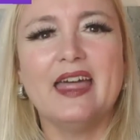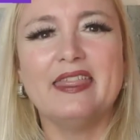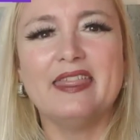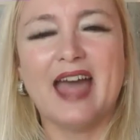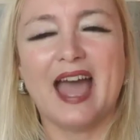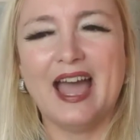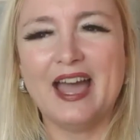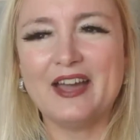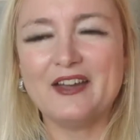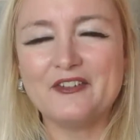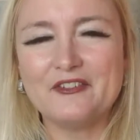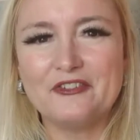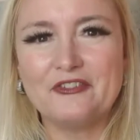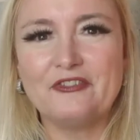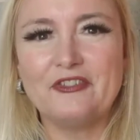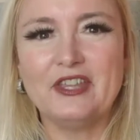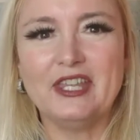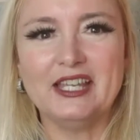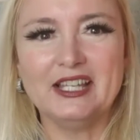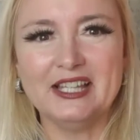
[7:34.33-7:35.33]
That
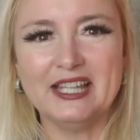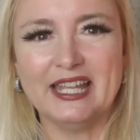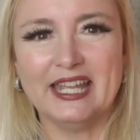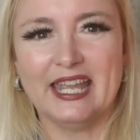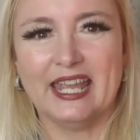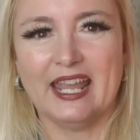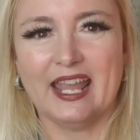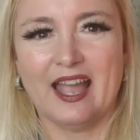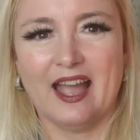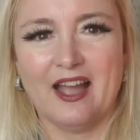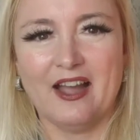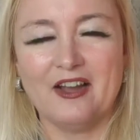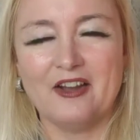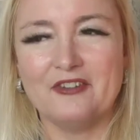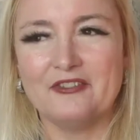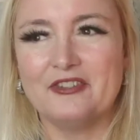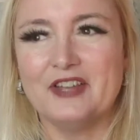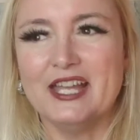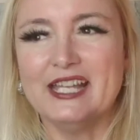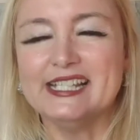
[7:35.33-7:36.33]
feeling
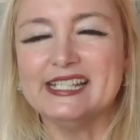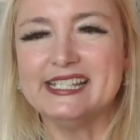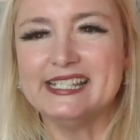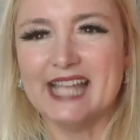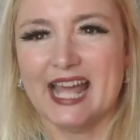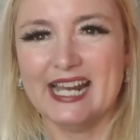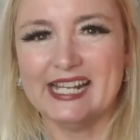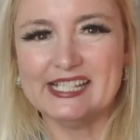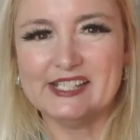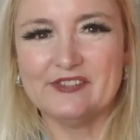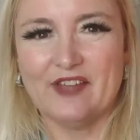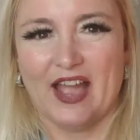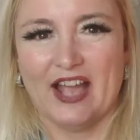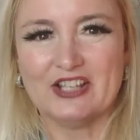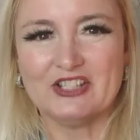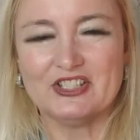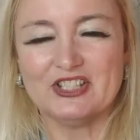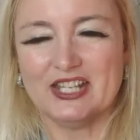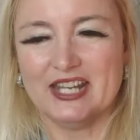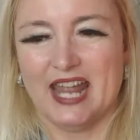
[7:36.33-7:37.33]
of
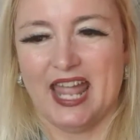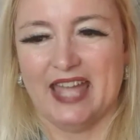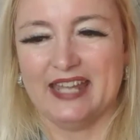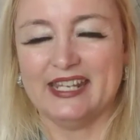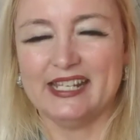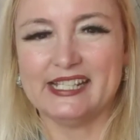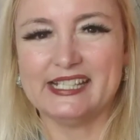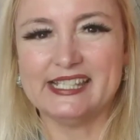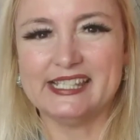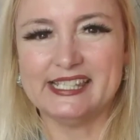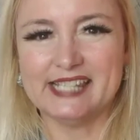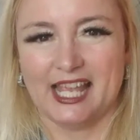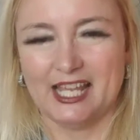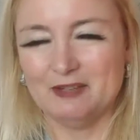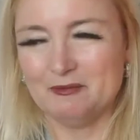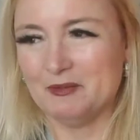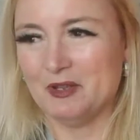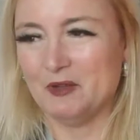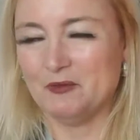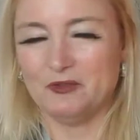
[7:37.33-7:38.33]
satisfaction and
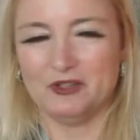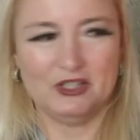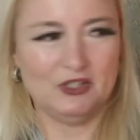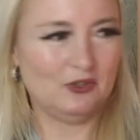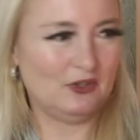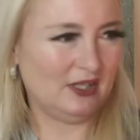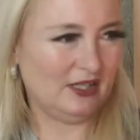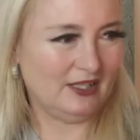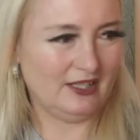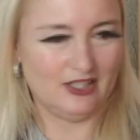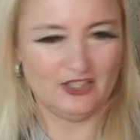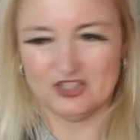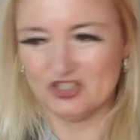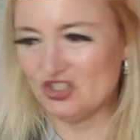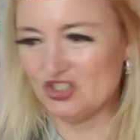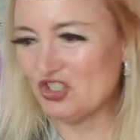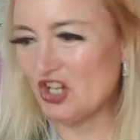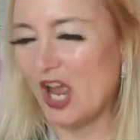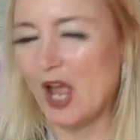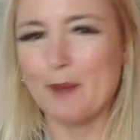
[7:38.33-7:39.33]
excitement when you can
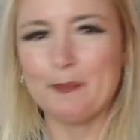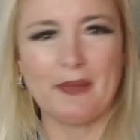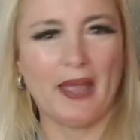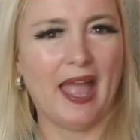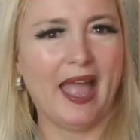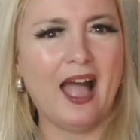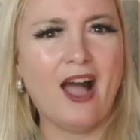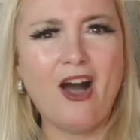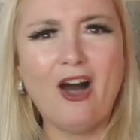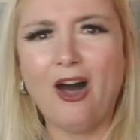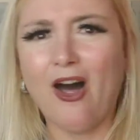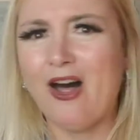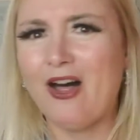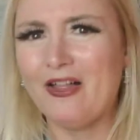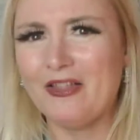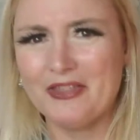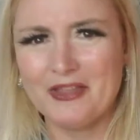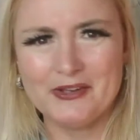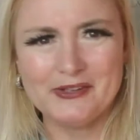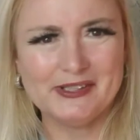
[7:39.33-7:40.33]
shop
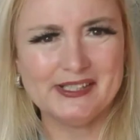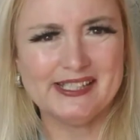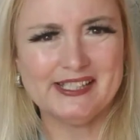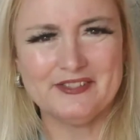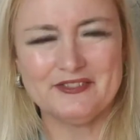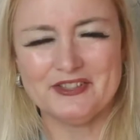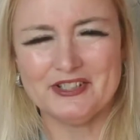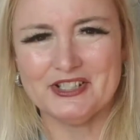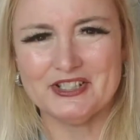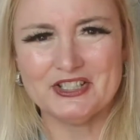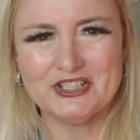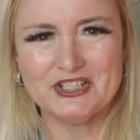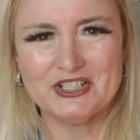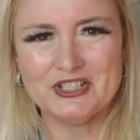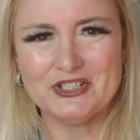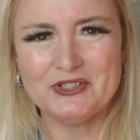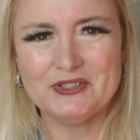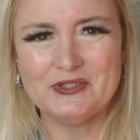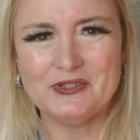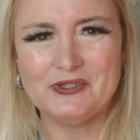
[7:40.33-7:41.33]
all those different
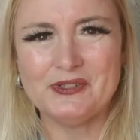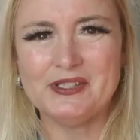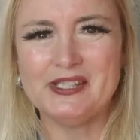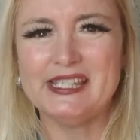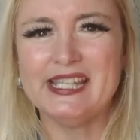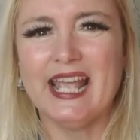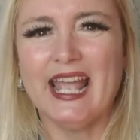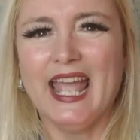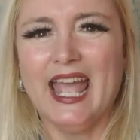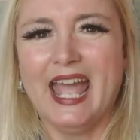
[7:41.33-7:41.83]
shoes